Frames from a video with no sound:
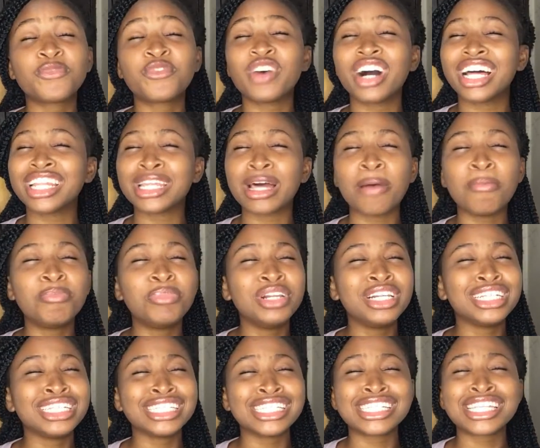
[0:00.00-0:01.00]
Father,
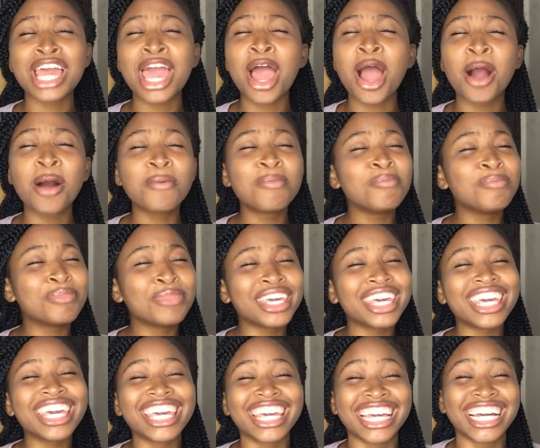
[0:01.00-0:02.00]
please help
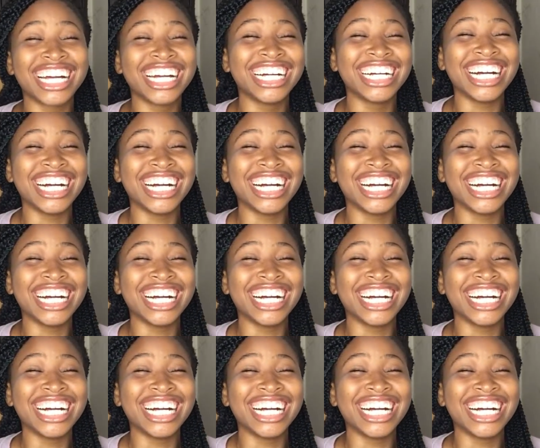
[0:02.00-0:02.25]
me.